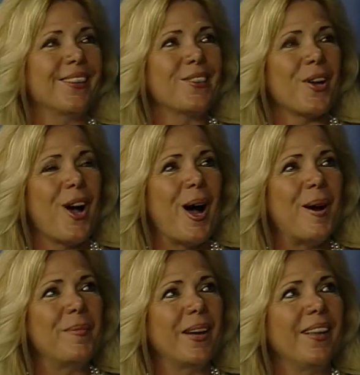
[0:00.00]
the
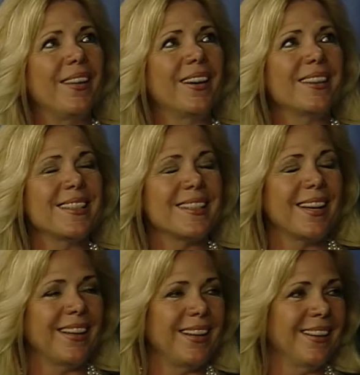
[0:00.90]
job. And then I
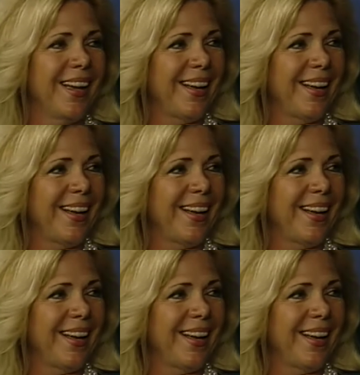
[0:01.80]
studied a